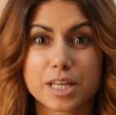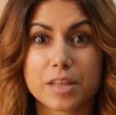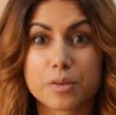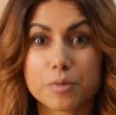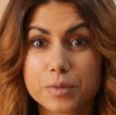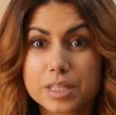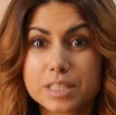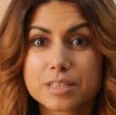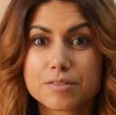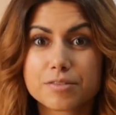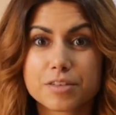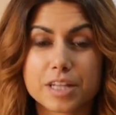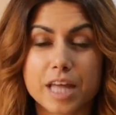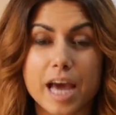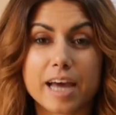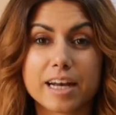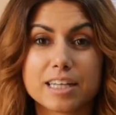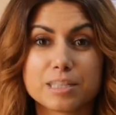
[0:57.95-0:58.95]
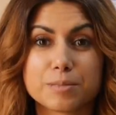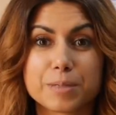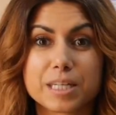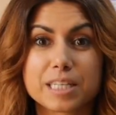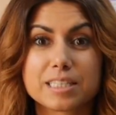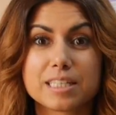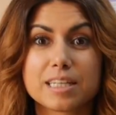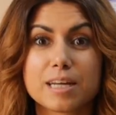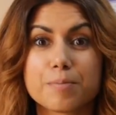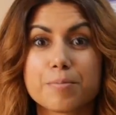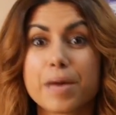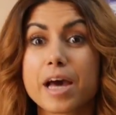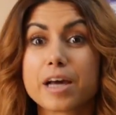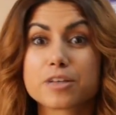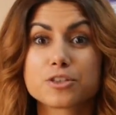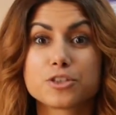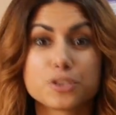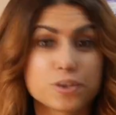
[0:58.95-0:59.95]
And the reason for that is because it
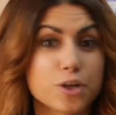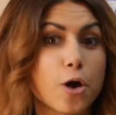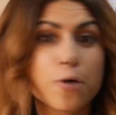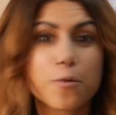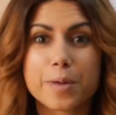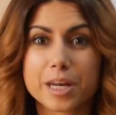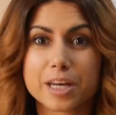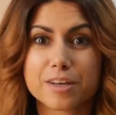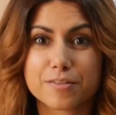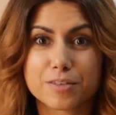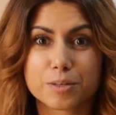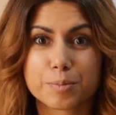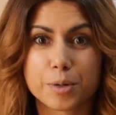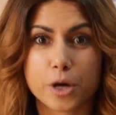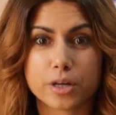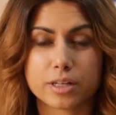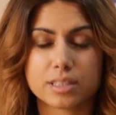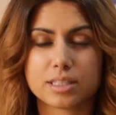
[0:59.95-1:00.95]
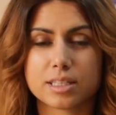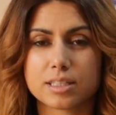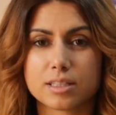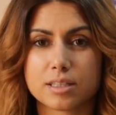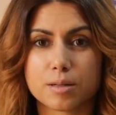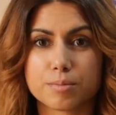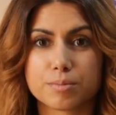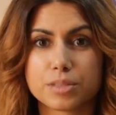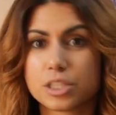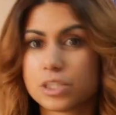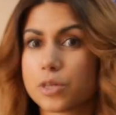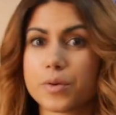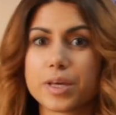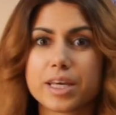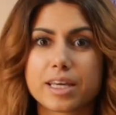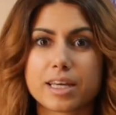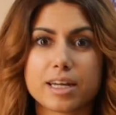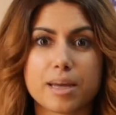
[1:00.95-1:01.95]
impacts so many of your body systems. So
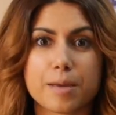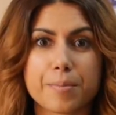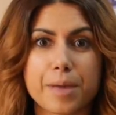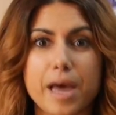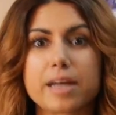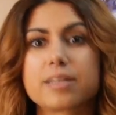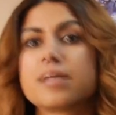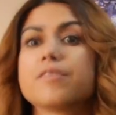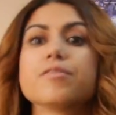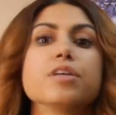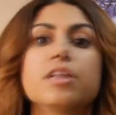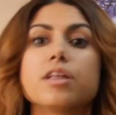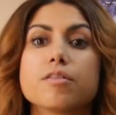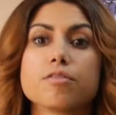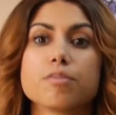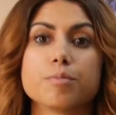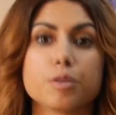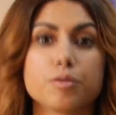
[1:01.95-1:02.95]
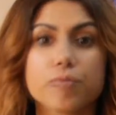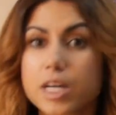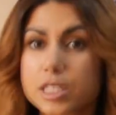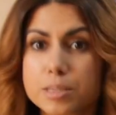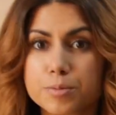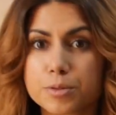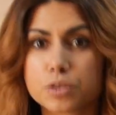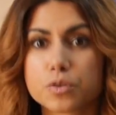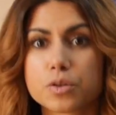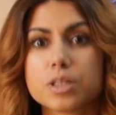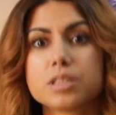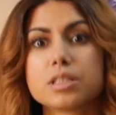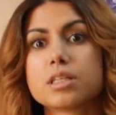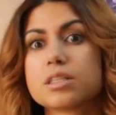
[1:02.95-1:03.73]
it can impact everything from your respiratory